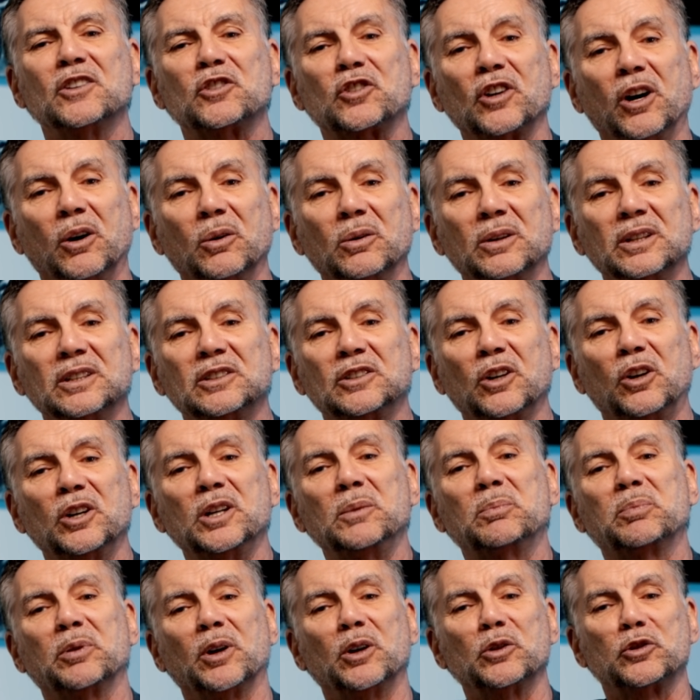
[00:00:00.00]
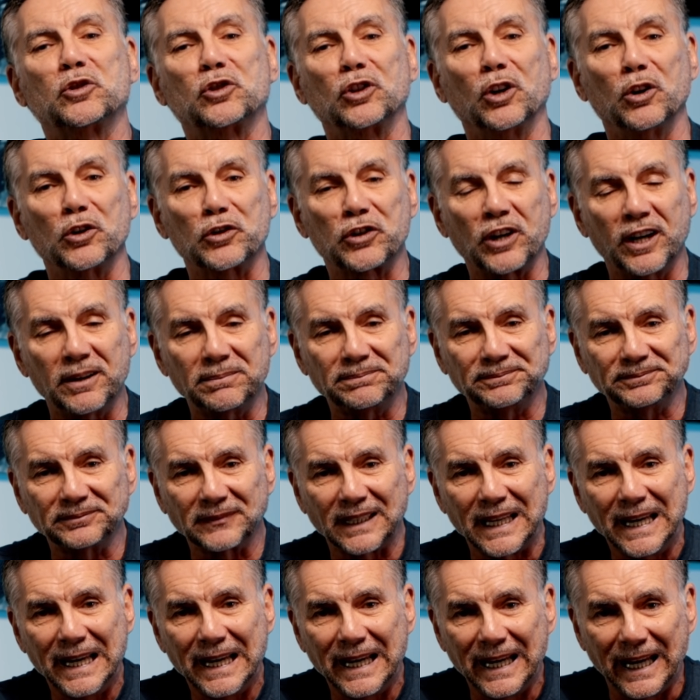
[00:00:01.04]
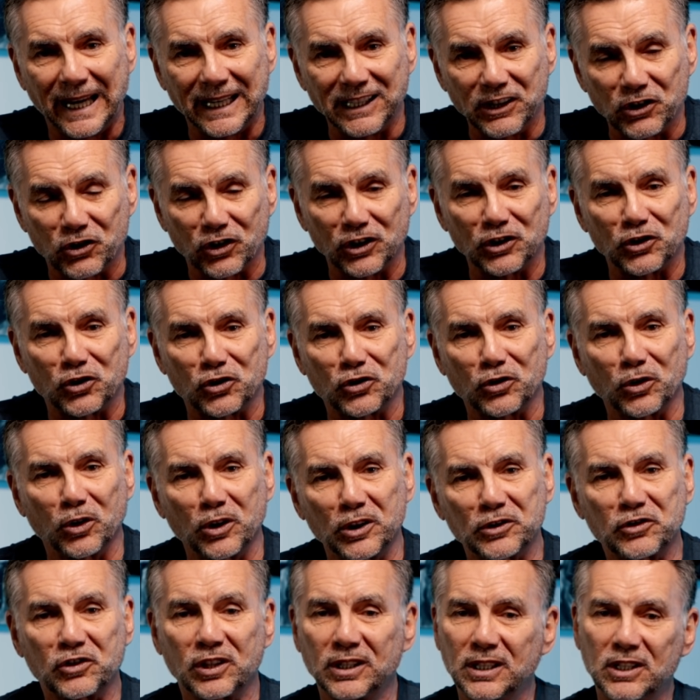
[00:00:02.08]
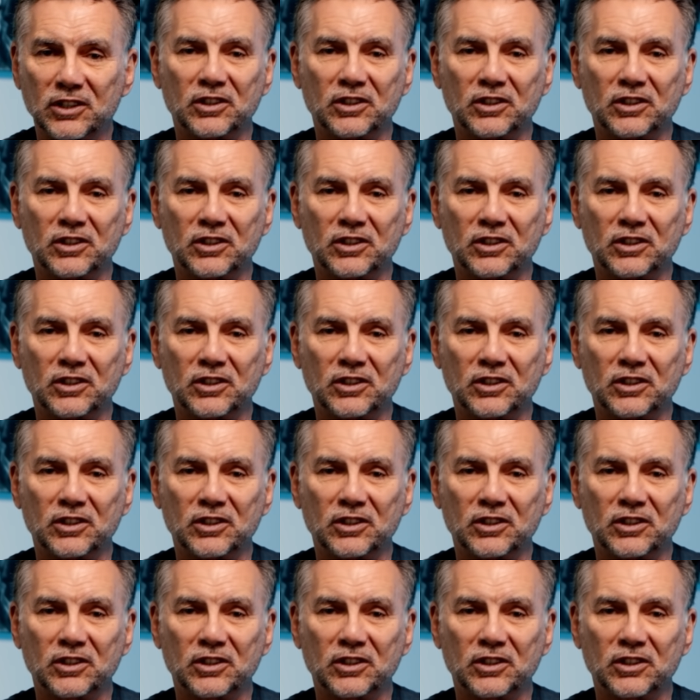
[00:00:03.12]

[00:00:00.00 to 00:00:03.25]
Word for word: So Tony Pro shows up, and he's in shorts, and